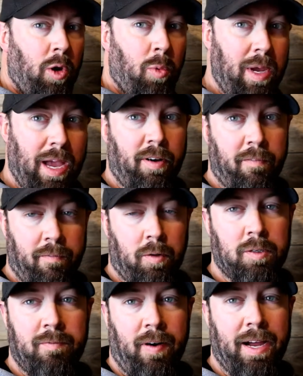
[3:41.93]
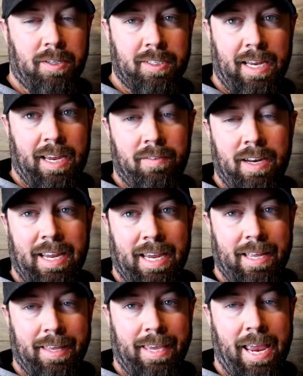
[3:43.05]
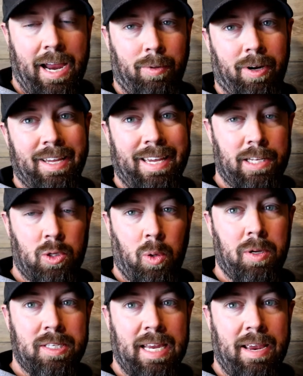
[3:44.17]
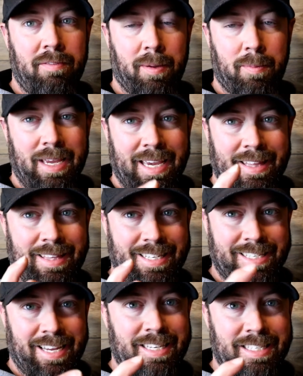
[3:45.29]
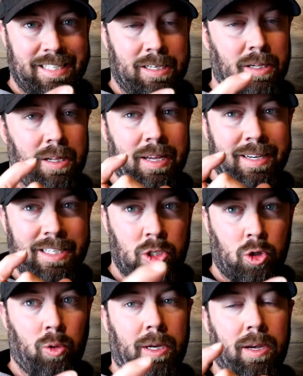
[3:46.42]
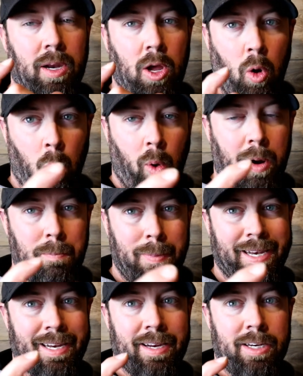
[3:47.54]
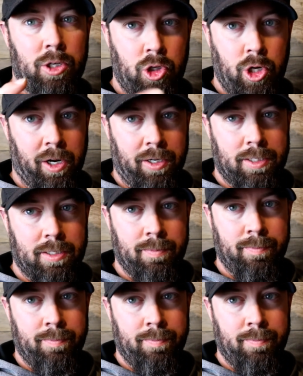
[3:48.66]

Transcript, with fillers: we have our first file saved in the camera. It's going to save them in these nice little discrete one minute chunks.